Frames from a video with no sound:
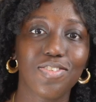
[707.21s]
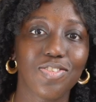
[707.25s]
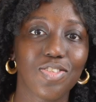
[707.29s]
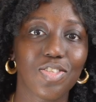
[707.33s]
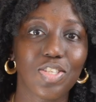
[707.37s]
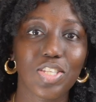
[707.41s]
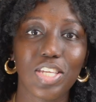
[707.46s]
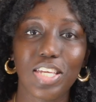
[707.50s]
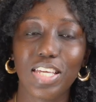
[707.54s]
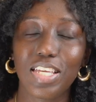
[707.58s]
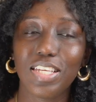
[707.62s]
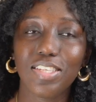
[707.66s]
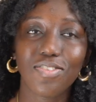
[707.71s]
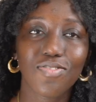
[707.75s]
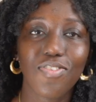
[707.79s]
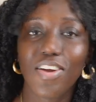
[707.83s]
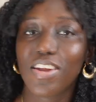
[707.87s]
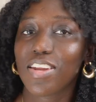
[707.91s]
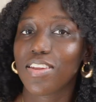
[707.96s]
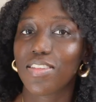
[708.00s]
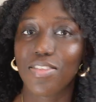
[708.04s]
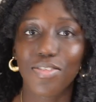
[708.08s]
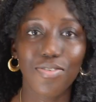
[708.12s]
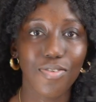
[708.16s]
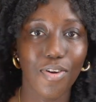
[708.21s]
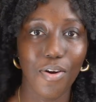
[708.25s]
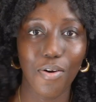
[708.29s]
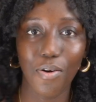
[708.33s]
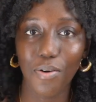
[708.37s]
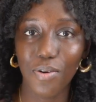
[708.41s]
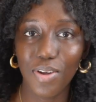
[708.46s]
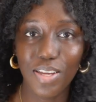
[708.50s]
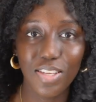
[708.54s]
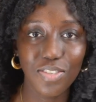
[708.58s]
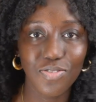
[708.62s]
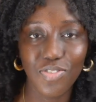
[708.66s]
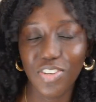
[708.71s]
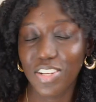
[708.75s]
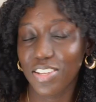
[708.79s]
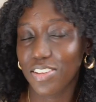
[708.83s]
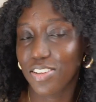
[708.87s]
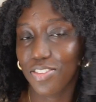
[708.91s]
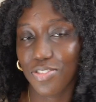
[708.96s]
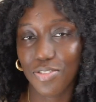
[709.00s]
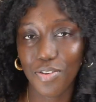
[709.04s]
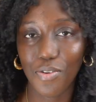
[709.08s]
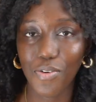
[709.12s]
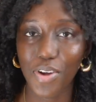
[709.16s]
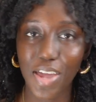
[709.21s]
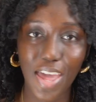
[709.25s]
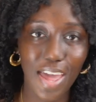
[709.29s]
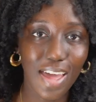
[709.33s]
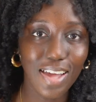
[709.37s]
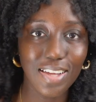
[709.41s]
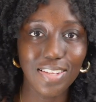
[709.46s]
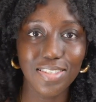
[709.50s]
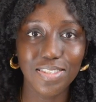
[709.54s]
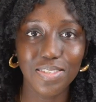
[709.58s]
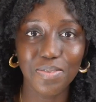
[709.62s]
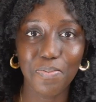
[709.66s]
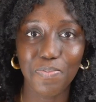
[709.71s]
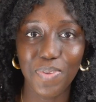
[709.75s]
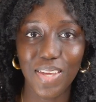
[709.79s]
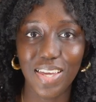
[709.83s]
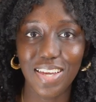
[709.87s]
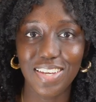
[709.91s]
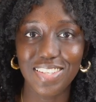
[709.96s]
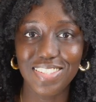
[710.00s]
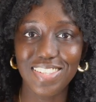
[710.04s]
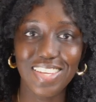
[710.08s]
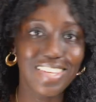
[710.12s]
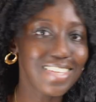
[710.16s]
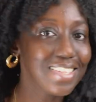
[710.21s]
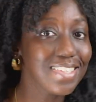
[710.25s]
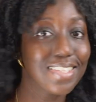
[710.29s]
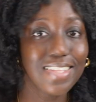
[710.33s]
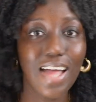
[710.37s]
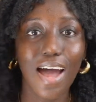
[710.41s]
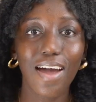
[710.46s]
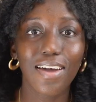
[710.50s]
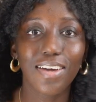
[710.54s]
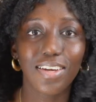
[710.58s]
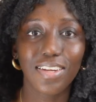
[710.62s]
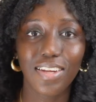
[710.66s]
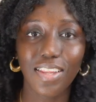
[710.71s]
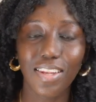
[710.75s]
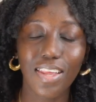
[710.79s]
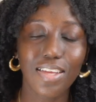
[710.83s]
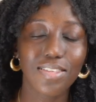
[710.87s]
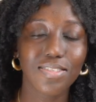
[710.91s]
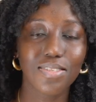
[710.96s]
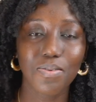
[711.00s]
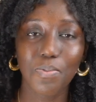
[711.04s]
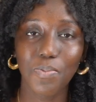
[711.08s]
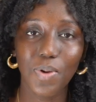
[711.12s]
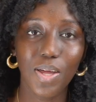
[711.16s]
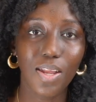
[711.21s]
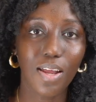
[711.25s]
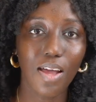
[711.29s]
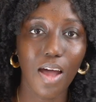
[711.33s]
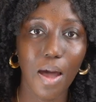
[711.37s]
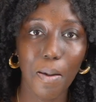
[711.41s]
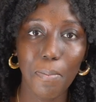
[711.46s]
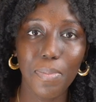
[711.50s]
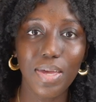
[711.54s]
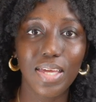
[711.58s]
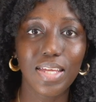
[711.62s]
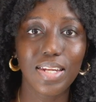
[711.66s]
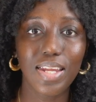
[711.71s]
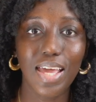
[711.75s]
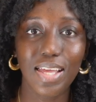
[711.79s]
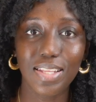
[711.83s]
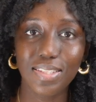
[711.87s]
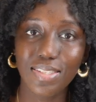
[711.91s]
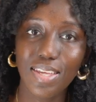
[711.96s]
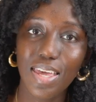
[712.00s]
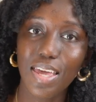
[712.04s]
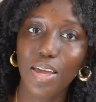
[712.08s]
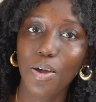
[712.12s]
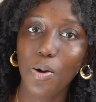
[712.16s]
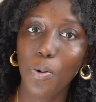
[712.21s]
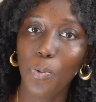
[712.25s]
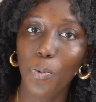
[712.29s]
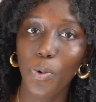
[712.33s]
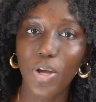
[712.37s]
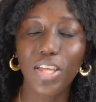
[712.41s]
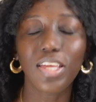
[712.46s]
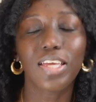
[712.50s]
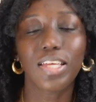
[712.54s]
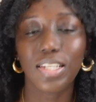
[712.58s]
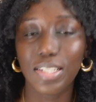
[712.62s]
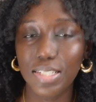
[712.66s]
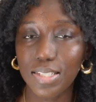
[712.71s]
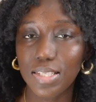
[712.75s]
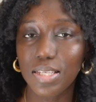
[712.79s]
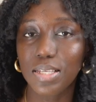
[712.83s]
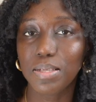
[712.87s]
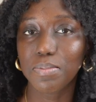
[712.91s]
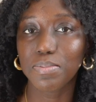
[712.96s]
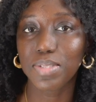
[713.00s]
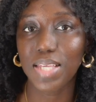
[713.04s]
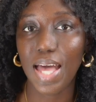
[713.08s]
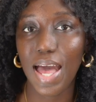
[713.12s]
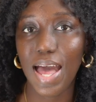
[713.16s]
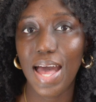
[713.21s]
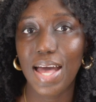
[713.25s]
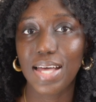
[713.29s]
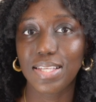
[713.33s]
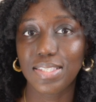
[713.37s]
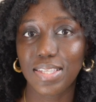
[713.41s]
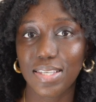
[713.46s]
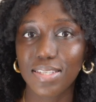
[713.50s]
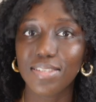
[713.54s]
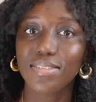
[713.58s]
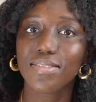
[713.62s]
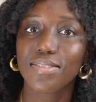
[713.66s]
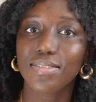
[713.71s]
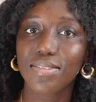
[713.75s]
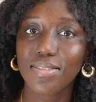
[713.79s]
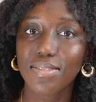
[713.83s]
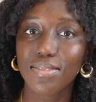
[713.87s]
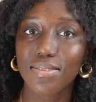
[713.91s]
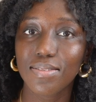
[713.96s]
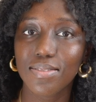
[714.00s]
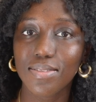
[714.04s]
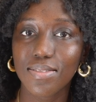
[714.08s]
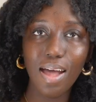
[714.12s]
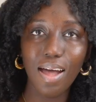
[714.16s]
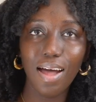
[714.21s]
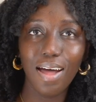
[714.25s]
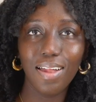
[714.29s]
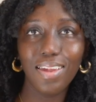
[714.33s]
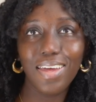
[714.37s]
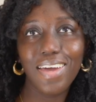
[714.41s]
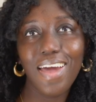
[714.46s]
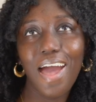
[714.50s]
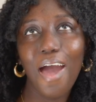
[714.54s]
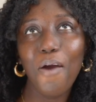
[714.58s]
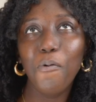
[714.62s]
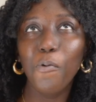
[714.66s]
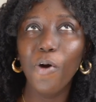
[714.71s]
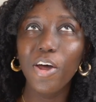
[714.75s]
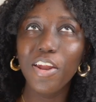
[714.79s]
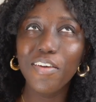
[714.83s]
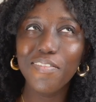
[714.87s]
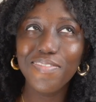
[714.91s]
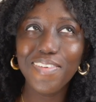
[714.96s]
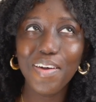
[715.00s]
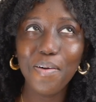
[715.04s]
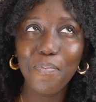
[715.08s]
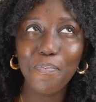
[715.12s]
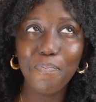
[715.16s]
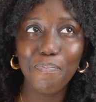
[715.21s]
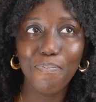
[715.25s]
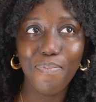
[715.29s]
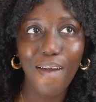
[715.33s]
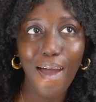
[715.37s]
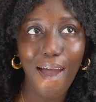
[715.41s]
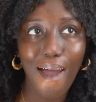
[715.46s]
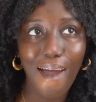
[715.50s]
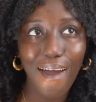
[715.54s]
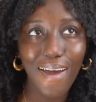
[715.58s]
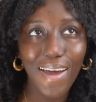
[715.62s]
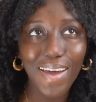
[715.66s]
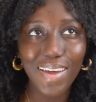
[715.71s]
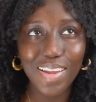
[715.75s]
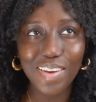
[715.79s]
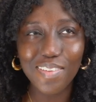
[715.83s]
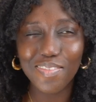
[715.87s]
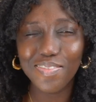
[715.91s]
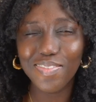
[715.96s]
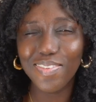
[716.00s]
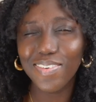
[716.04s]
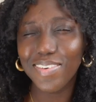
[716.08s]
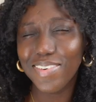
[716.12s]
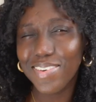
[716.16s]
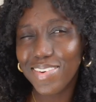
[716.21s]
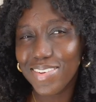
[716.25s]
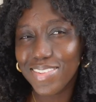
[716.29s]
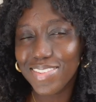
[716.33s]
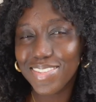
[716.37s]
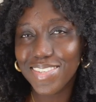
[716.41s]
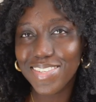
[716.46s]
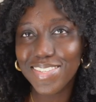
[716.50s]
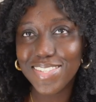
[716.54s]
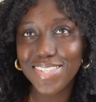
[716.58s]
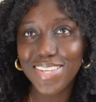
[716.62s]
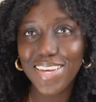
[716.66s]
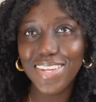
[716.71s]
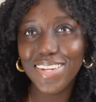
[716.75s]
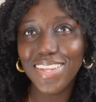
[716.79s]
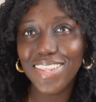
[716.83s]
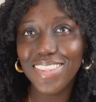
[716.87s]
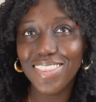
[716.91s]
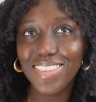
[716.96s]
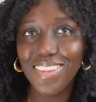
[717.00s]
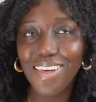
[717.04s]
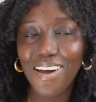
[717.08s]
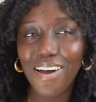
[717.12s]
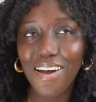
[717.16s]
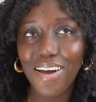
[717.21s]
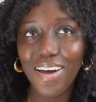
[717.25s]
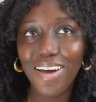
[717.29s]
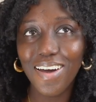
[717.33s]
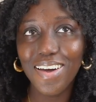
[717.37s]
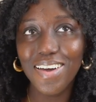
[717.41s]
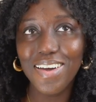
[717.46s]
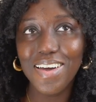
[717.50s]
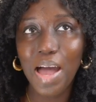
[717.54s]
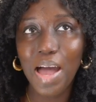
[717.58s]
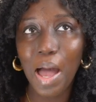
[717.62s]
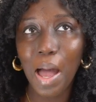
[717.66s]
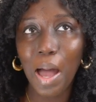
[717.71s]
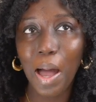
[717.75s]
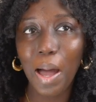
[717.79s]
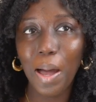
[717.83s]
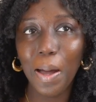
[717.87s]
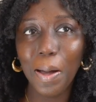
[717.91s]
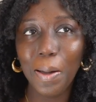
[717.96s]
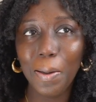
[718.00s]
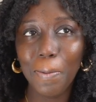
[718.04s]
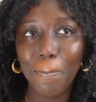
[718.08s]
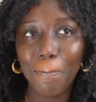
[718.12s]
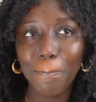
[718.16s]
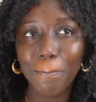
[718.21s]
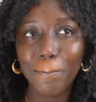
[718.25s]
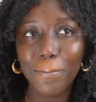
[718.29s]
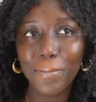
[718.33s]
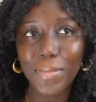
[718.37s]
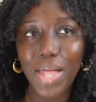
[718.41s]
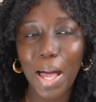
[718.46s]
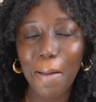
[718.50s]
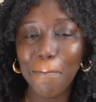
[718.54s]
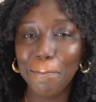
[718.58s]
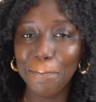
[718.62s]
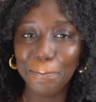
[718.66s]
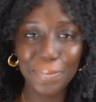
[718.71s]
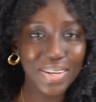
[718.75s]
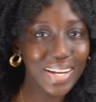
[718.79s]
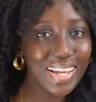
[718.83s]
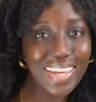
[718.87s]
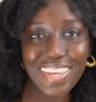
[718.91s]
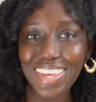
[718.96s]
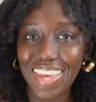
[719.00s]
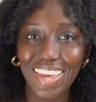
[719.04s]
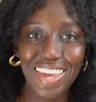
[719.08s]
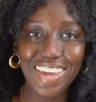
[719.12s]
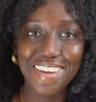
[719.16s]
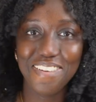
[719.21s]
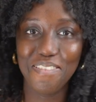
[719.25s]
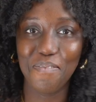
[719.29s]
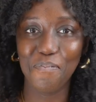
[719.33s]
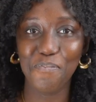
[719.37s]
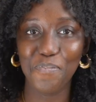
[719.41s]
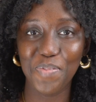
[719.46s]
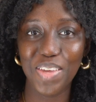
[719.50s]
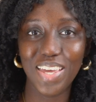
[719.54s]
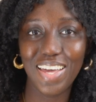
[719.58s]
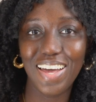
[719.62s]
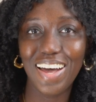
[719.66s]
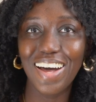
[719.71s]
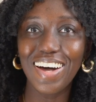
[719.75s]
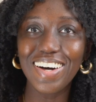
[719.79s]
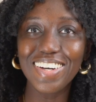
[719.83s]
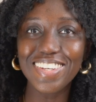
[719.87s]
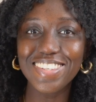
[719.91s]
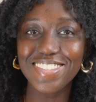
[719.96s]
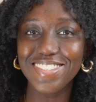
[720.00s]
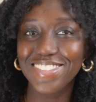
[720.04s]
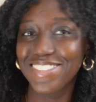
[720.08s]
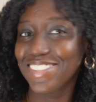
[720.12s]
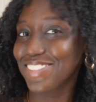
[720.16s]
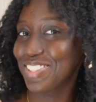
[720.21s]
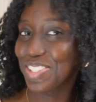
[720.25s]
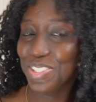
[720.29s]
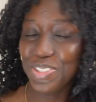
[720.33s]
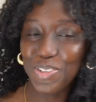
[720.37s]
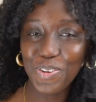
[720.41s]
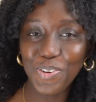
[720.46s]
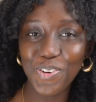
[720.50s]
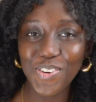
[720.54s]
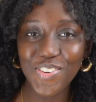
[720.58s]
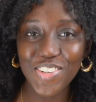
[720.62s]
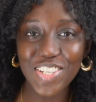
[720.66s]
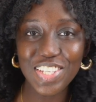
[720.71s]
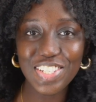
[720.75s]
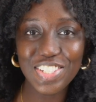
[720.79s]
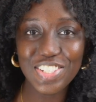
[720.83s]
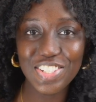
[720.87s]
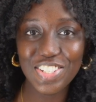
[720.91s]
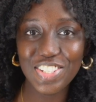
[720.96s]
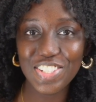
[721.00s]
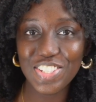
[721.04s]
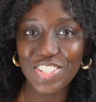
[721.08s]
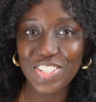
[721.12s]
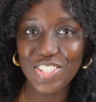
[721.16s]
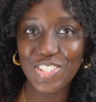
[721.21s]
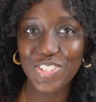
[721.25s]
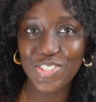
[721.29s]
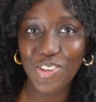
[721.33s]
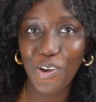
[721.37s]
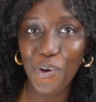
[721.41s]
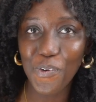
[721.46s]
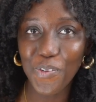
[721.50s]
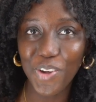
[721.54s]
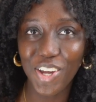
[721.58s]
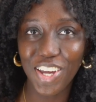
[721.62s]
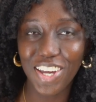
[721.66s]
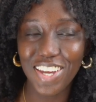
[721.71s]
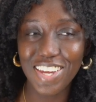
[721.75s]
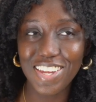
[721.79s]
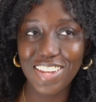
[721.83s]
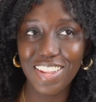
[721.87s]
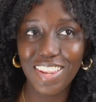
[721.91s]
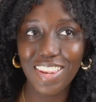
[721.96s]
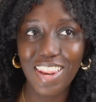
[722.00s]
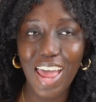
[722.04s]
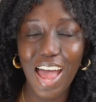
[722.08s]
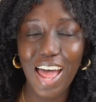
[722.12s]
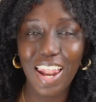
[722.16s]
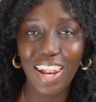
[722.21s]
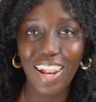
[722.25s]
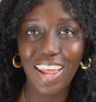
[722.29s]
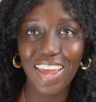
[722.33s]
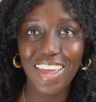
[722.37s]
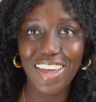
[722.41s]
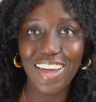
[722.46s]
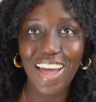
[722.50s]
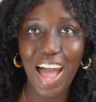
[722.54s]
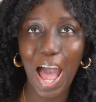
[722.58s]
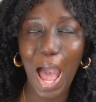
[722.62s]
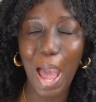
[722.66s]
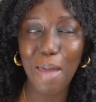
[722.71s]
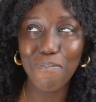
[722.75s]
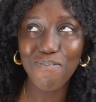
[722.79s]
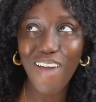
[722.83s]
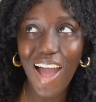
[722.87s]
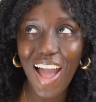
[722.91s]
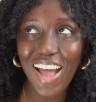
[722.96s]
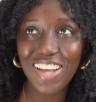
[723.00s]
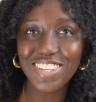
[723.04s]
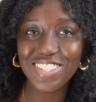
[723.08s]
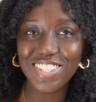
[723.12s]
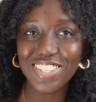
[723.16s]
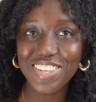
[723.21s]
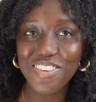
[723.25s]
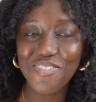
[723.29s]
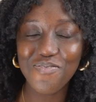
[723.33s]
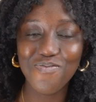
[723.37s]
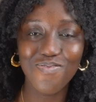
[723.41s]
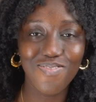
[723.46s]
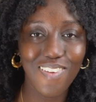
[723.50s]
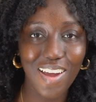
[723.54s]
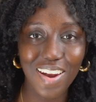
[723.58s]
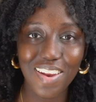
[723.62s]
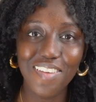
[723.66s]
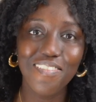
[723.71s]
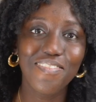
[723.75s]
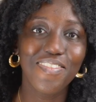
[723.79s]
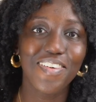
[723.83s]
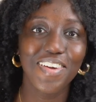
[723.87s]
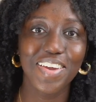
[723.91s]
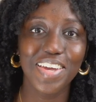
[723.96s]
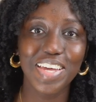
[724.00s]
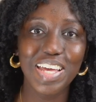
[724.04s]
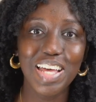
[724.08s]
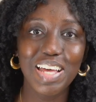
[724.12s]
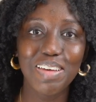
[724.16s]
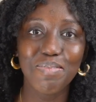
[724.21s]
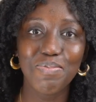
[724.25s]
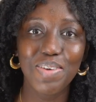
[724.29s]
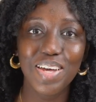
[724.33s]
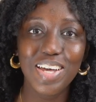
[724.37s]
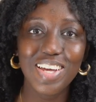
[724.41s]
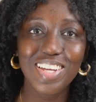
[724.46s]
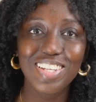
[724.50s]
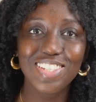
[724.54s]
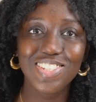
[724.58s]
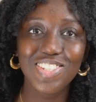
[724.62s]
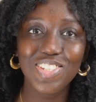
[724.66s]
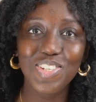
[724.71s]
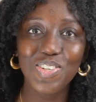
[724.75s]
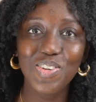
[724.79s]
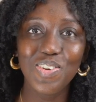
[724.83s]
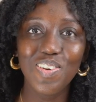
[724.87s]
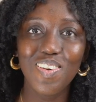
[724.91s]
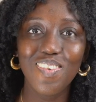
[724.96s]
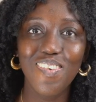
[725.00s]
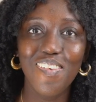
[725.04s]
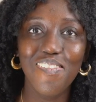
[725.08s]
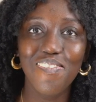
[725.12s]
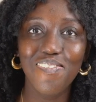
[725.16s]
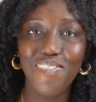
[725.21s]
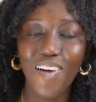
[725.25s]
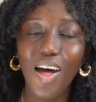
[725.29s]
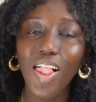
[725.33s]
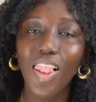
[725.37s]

he's ready to throw hands because he's not going to let someone come in and take what he deems as his. Like, I want to feel bad for the son-in-law, but I can't because the story is just so good. Like, I'm actually ready for him to full